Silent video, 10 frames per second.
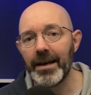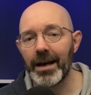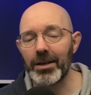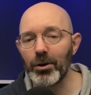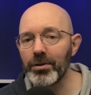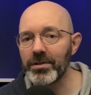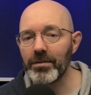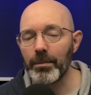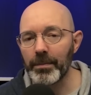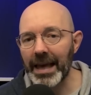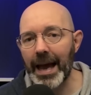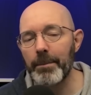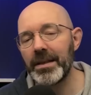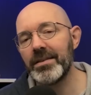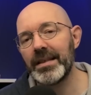and a lot of them can
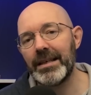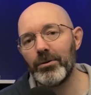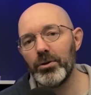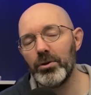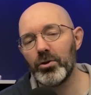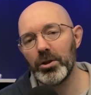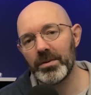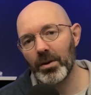be seen on YouTube.